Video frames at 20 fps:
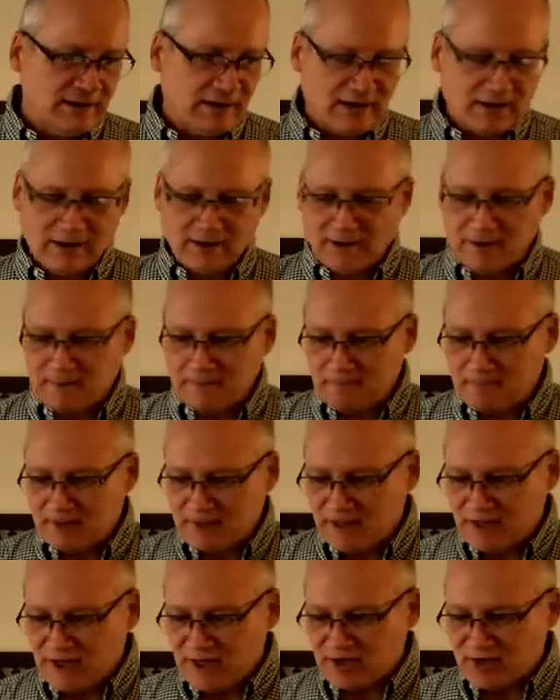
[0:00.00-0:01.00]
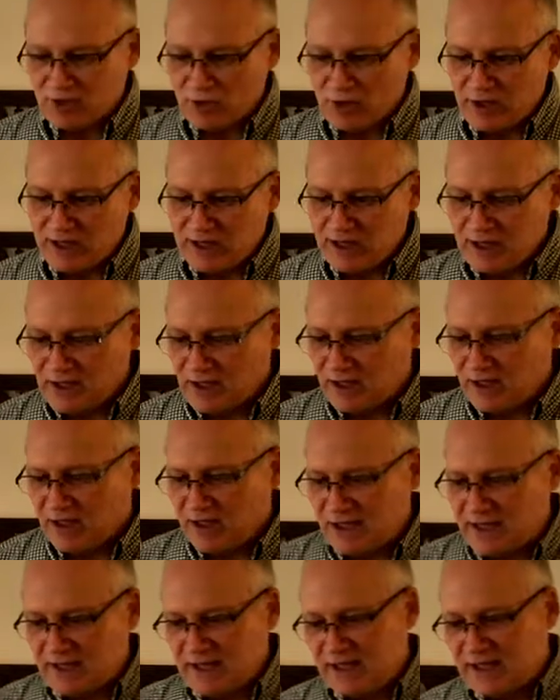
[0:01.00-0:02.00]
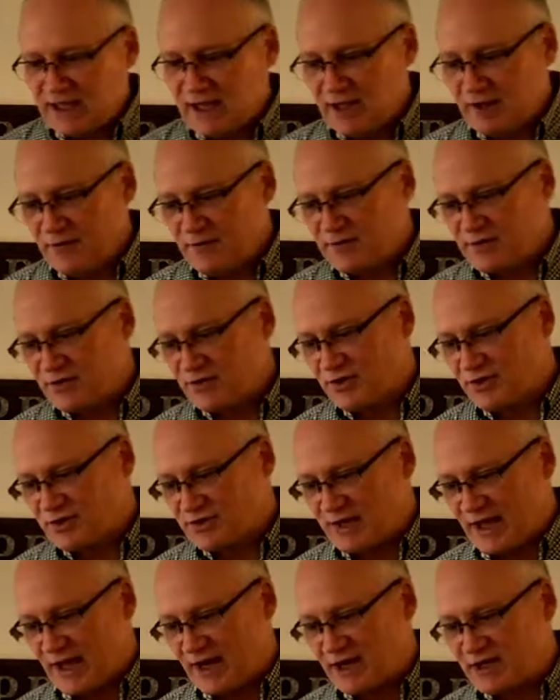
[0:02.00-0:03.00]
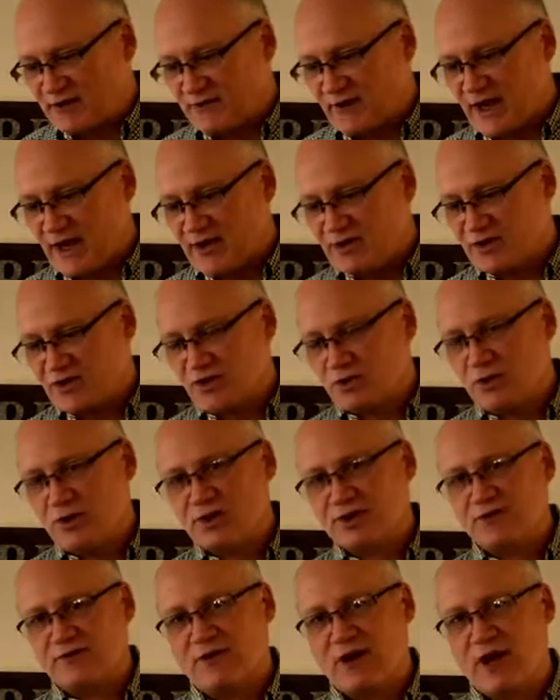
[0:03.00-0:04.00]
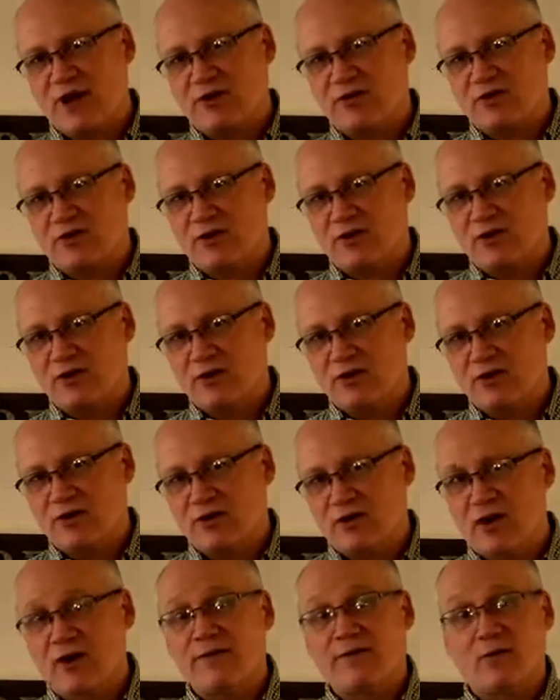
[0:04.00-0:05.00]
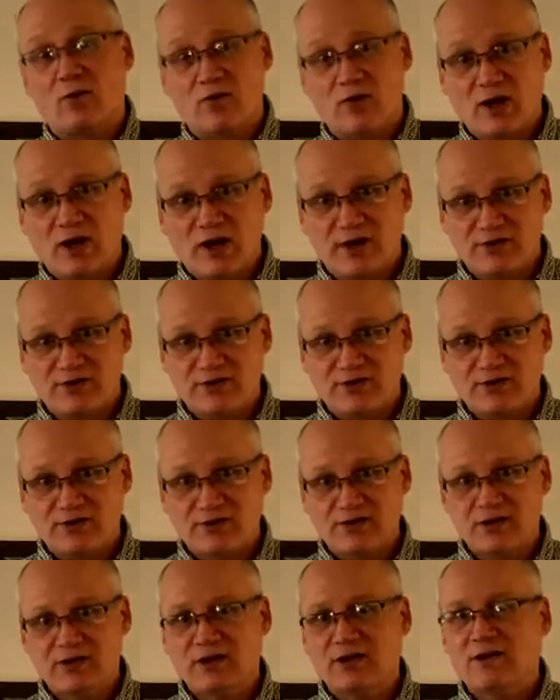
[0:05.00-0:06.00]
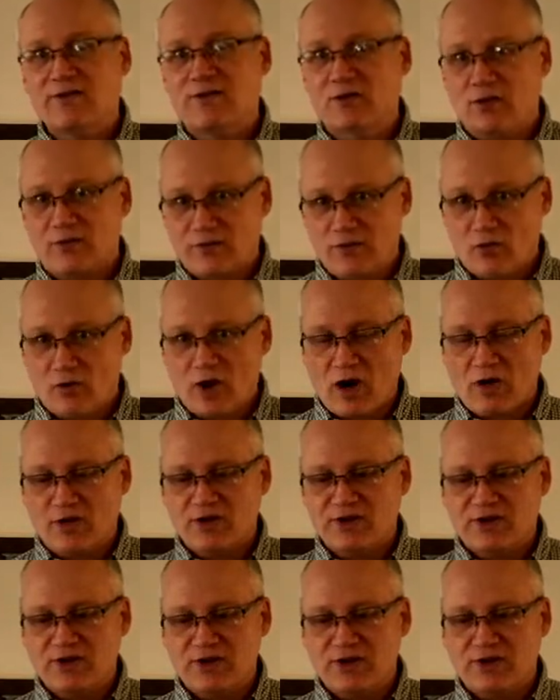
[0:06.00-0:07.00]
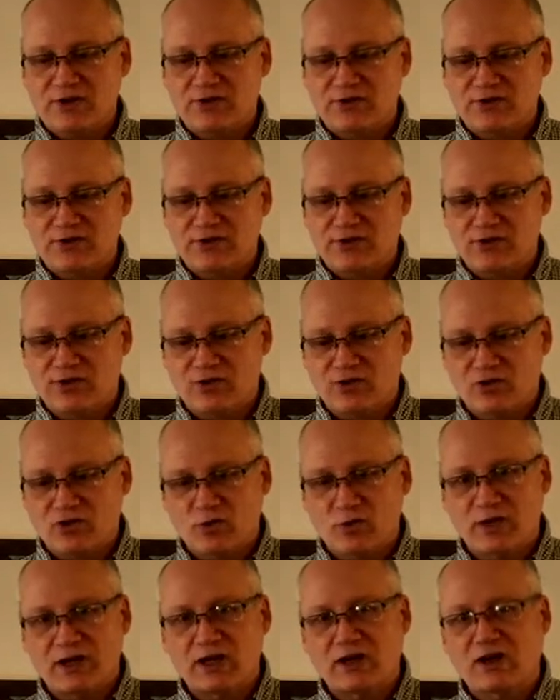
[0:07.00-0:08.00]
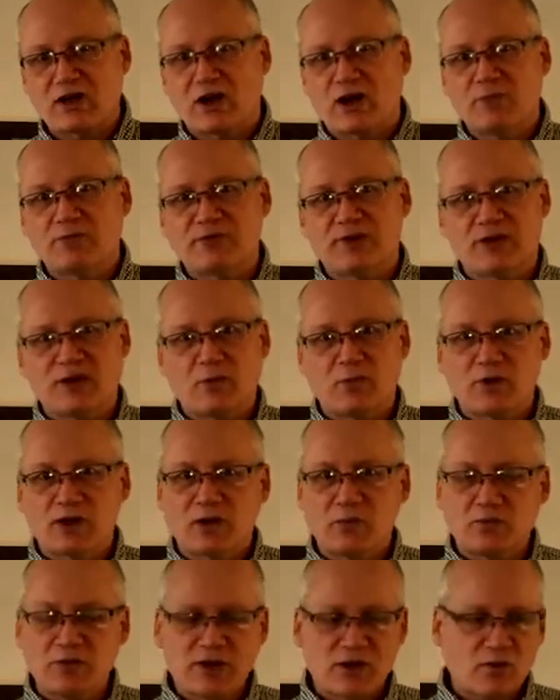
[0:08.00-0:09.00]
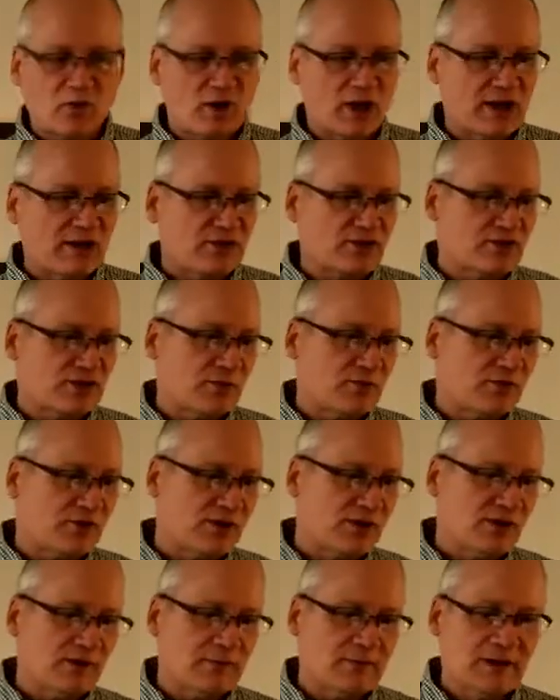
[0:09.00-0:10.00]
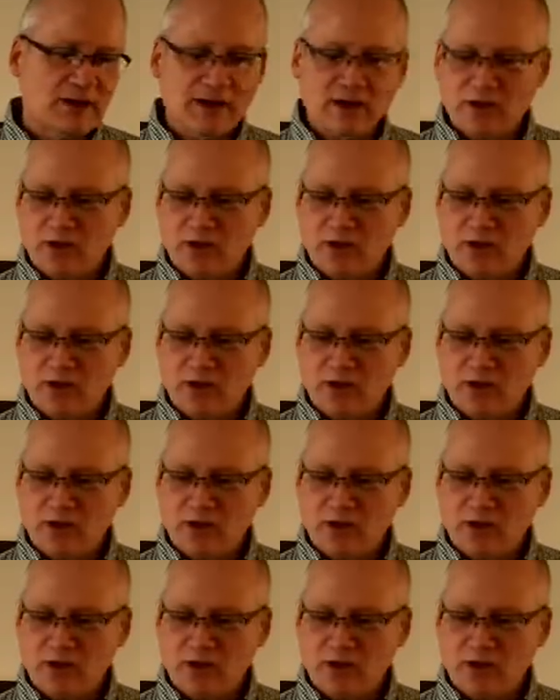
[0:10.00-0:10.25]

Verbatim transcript: Um, and so he, he gives satisfaction to his Father for us, for, for our sins, so that we can come to him, we can be in relationship to him.